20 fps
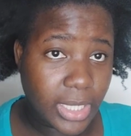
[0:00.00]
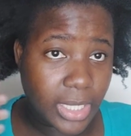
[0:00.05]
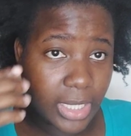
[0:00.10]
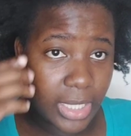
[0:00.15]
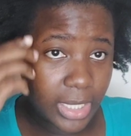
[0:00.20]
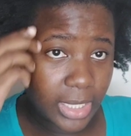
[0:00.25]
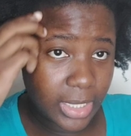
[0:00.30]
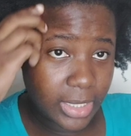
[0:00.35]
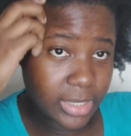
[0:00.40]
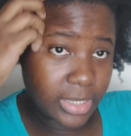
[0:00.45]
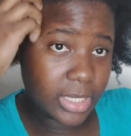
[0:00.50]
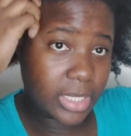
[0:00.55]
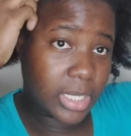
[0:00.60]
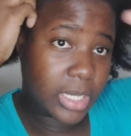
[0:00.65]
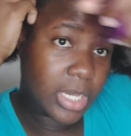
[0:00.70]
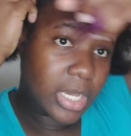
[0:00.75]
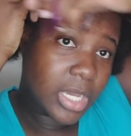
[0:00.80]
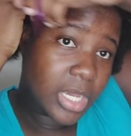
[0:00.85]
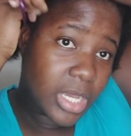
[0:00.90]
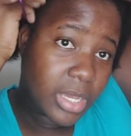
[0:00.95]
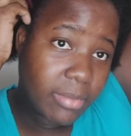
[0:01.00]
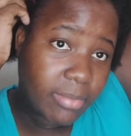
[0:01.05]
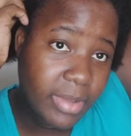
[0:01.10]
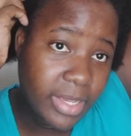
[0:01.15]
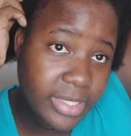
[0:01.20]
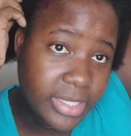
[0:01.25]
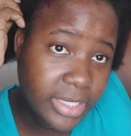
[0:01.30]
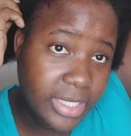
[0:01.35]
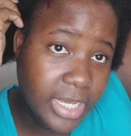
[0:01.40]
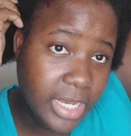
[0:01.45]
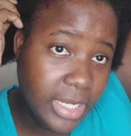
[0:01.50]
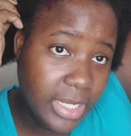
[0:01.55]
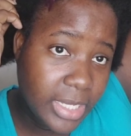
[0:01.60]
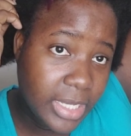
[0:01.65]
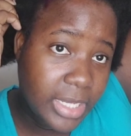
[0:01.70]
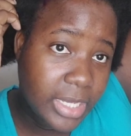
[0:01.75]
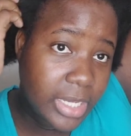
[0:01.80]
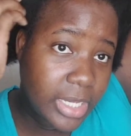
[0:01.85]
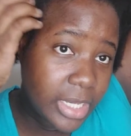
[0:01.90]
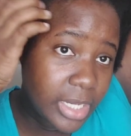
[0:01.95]
is
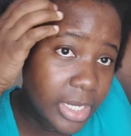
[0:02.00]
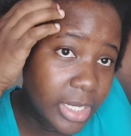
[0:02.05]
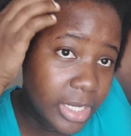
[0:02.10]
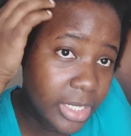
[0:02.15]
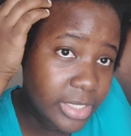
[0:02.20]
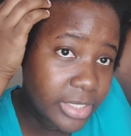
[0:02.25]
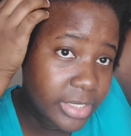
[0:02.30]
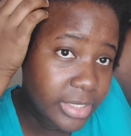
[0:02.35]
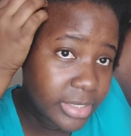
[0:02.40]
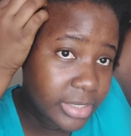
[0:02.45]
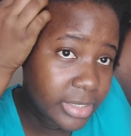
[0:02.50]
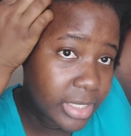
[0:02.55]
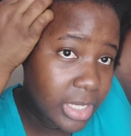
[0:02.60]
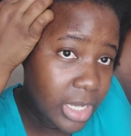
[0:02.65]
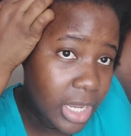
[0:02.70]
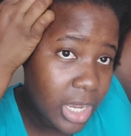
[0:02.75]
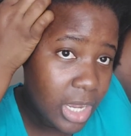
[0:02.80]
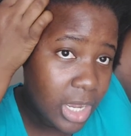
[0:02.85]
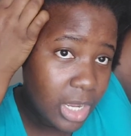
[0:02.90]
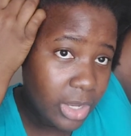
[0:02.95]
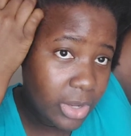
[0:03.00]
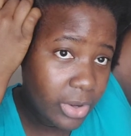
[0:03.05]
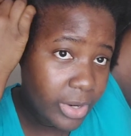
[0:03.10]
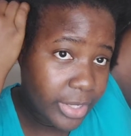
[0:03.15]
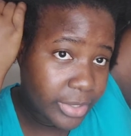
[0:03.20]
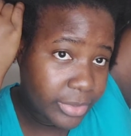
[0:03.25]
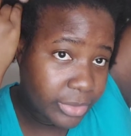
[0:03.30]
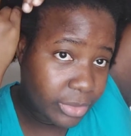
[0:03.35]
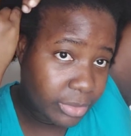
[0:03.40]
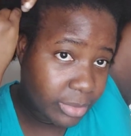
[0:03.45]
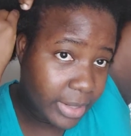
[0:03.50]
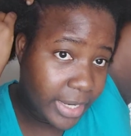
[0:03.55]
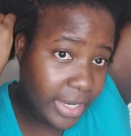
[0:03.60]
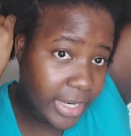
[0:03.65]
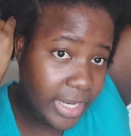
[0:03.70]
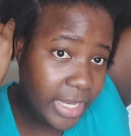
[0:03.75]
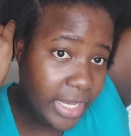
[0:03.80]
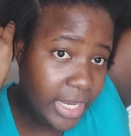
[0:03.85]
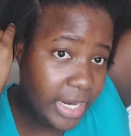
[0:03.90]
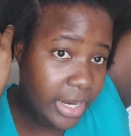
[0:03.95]
basically just cornrow my
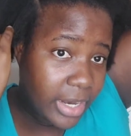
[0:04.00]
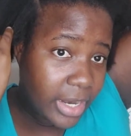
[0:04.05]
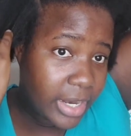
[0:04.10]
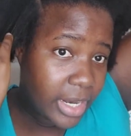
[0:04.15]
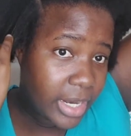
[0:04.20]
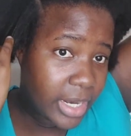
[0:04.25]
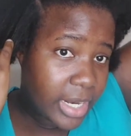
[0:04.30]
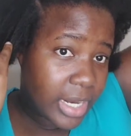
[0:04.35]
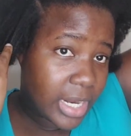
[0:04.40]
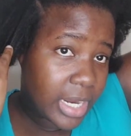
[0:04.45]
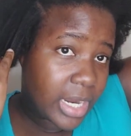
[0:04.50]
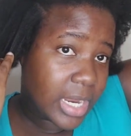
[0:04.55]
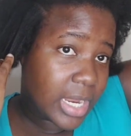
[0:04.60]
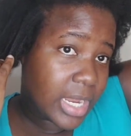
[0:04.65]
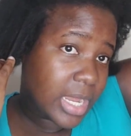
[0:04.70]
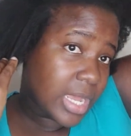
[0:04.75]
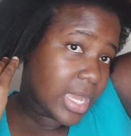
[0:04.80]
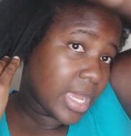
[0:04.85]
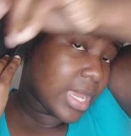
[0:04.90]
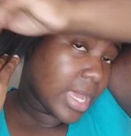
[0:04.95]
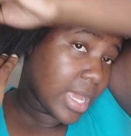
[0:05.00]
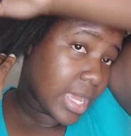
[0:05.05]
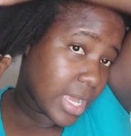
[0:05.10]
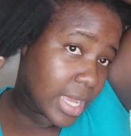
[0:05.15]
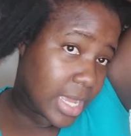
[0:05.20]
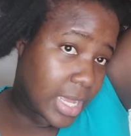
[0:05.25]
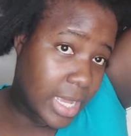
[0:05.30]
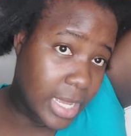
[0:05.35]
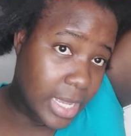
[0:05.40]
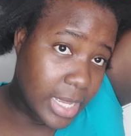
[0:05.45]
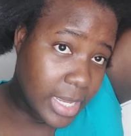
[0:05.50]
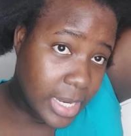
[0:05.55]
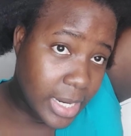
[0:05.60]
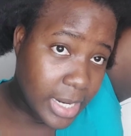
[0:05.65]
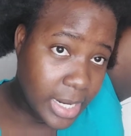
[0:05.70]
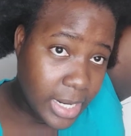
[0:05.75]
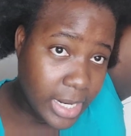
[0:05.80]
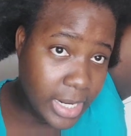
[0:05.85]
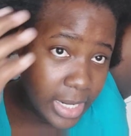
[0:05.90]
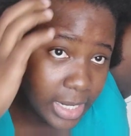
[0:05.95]
hair
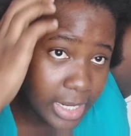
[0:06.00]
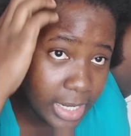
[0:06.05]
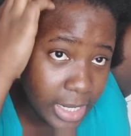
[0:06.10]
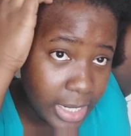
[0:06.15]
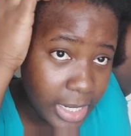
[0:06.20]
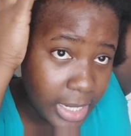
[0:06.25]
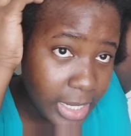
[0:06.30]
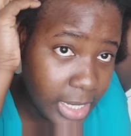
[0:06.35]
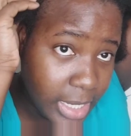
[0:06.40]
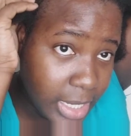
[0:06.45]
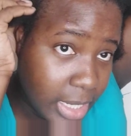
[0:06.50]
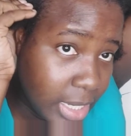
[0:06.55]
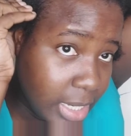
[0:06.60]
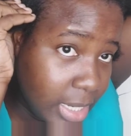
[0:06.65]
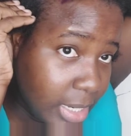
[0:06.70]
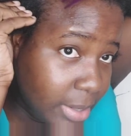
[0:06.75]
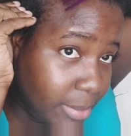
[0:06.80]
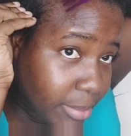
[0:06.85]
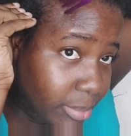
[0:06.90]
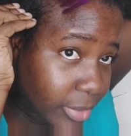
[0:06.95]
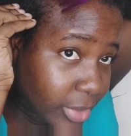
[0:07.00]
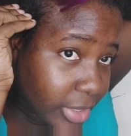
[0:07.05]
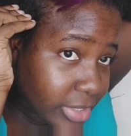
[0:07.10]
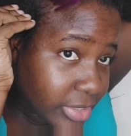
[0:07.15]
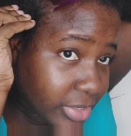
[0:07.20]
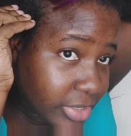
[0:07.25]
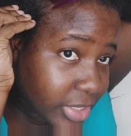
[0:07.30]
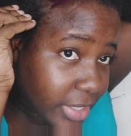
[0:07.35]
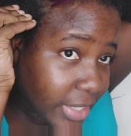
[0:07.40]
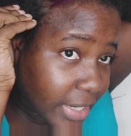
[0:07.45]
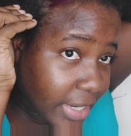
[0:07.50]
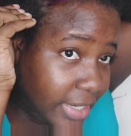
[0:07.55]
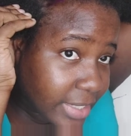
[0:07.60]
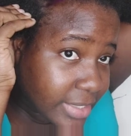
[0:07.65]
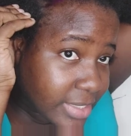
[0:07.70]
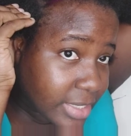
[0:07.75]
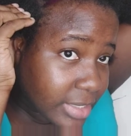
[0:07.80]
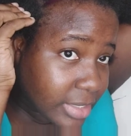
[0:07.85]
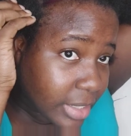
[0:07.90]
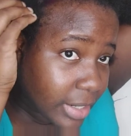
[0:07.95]
and
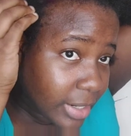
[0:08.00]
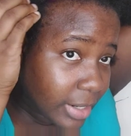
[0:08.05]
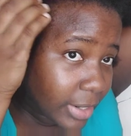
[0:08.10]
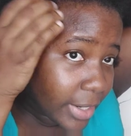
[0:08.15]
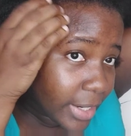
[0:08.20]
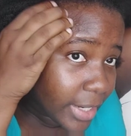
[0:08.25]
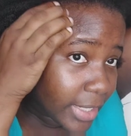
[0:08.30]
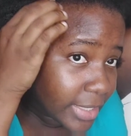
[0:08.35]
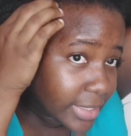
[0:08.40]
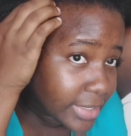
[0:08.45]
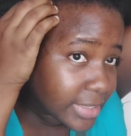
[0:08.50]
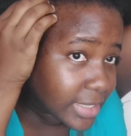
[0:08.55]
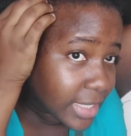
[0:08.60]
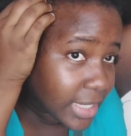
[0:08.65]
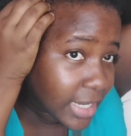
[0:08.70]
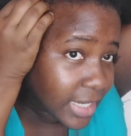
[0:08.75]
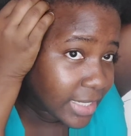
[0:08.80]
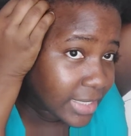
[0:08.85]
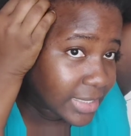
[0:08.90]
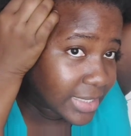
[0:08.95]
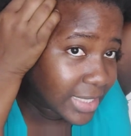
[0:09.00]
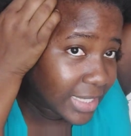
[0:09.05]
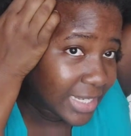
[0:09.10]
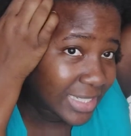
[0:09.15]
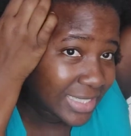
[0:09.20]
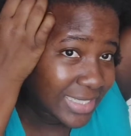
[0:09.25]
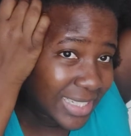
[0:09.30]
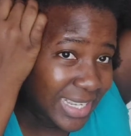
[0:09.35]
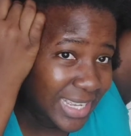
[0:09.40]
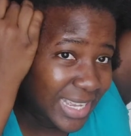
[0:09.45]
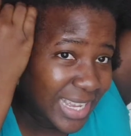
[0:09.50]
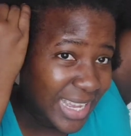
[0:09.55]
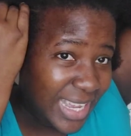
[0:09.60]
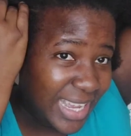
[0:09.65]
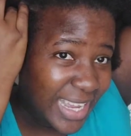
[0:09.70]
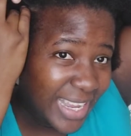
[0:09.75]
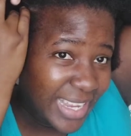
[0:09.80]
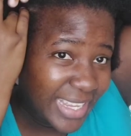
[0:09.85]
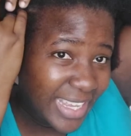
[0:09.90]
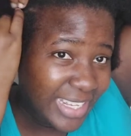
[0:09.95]
moisturize it or oil it, and then
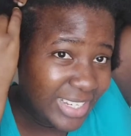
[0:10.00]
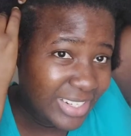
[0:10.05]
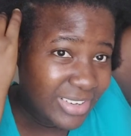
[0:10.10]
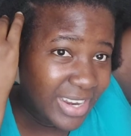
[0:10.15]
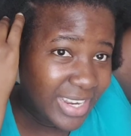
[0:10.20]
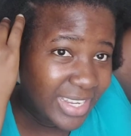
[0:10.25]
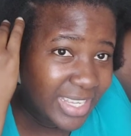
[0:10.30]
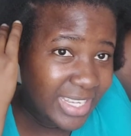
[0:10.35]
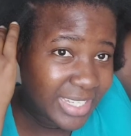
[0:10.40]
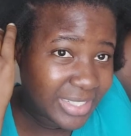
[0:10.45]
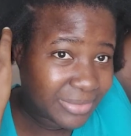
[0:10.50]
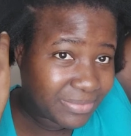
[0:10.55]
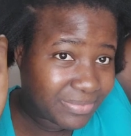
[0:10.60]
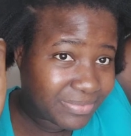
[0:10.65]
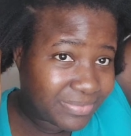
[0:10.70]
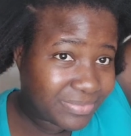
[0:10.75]
I get cracking.